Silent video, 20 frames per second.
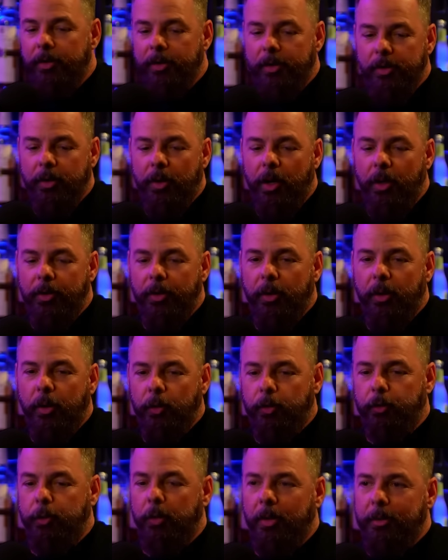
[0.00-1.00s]
other like, other no,
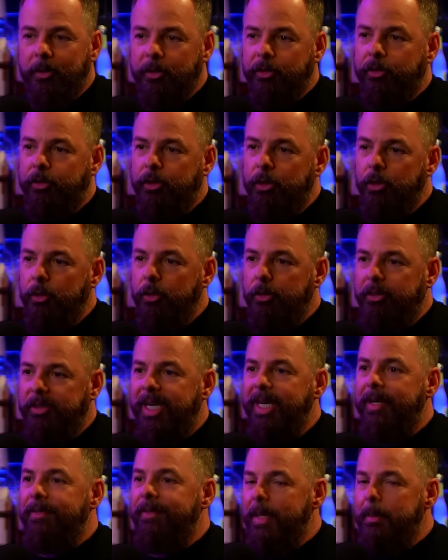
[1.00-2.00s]
hosts were almost like, no. too
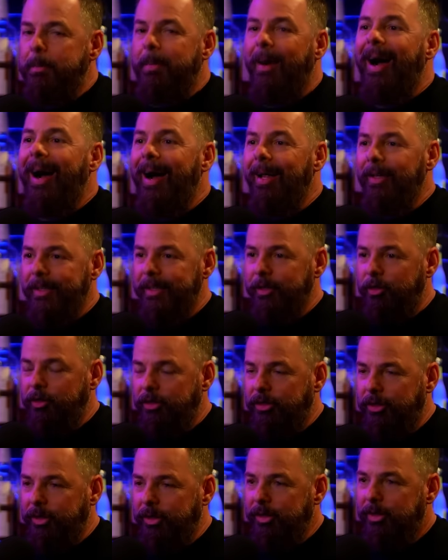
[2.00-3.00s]
T V
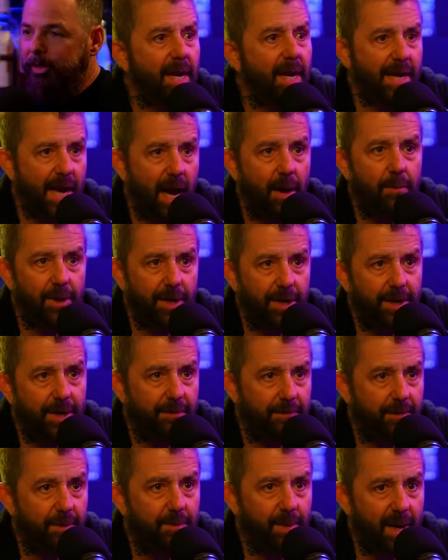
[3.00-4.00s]
polished. Like, now I'm going to
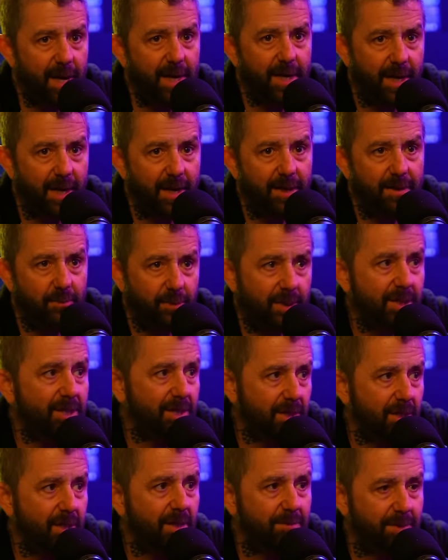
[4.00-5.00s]
interview Megadeth, which is
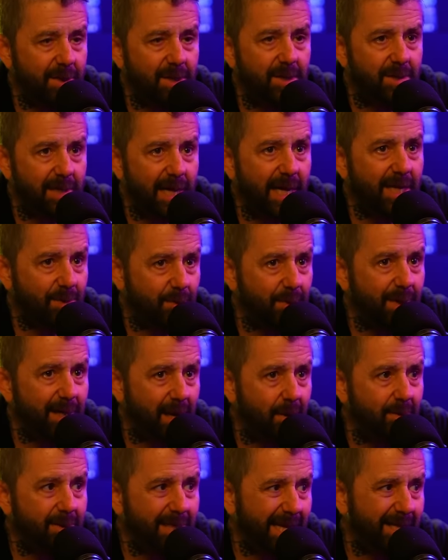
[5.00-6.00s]
good because last week
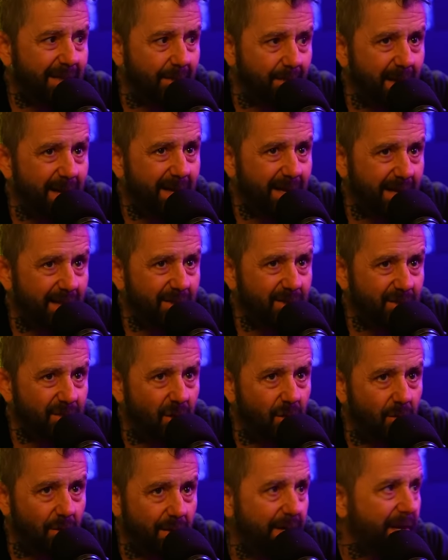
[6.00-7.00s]
I was at the Megadeth
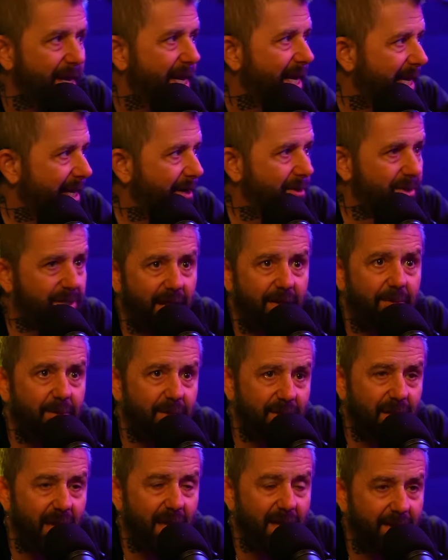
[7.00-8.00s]
show, and here's Dave
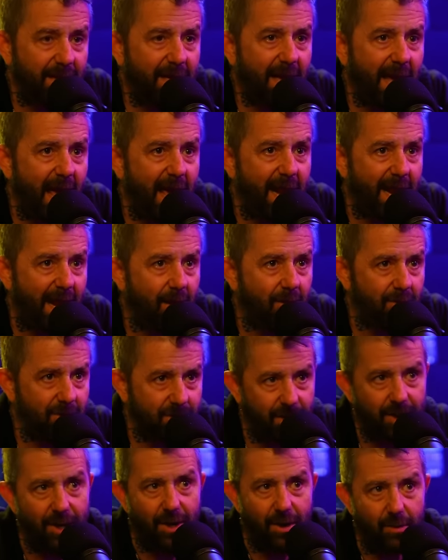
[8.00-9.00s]
Mustaine at the Cat House,
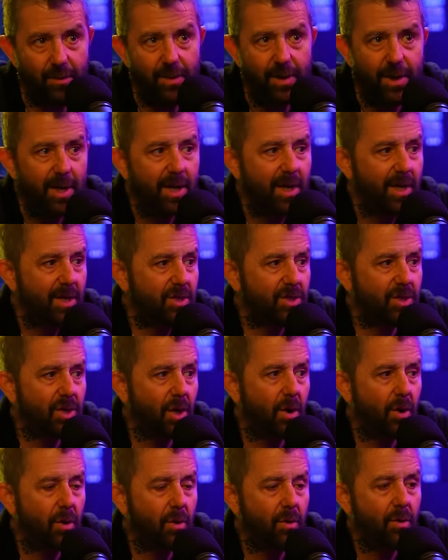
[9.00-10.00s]
you know.
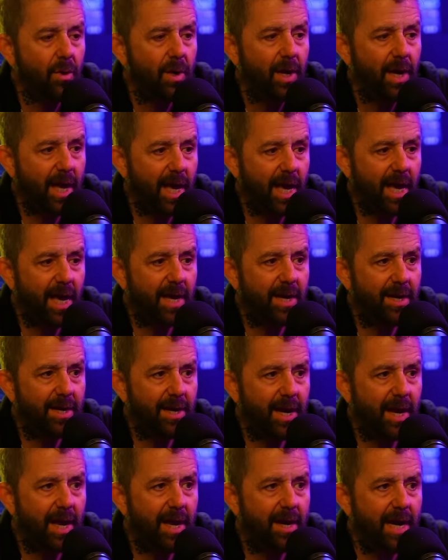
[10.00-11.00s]
So and
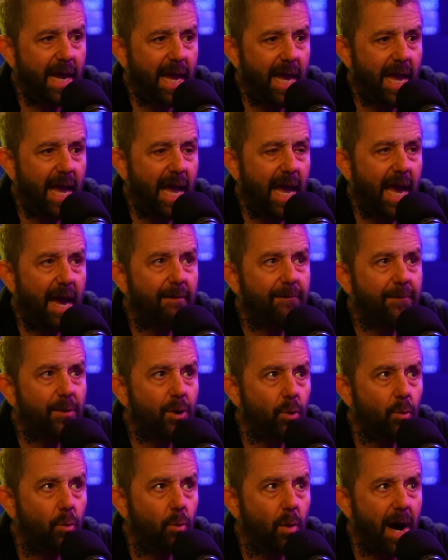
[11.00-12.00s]
and after
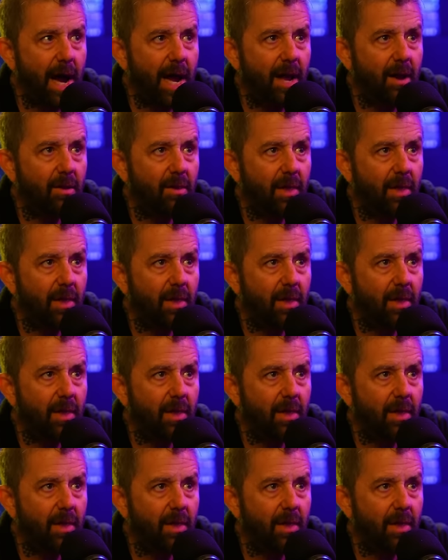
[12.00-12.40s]
a while,